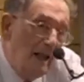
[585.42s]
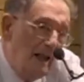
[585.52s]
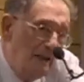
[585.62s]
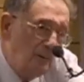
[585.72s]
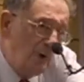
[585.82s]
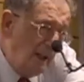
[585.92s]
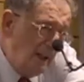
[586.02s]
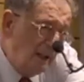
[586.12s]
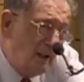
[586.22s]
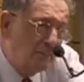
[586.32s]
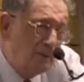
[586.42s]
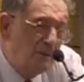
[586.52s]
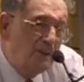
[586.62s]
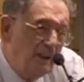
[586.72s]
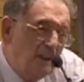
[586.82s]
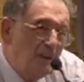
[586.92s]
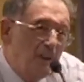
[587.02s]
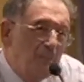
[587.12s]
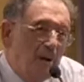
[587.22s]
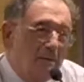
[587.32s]
And when I come to
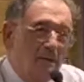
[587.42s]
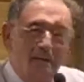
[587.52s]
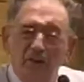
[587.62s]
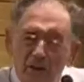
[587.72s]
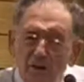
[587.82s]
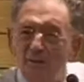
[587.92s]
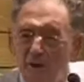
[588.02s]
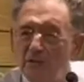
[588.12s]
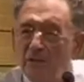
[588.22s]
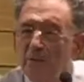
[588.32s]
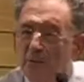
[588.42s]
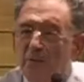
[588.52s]
think about the term Muslim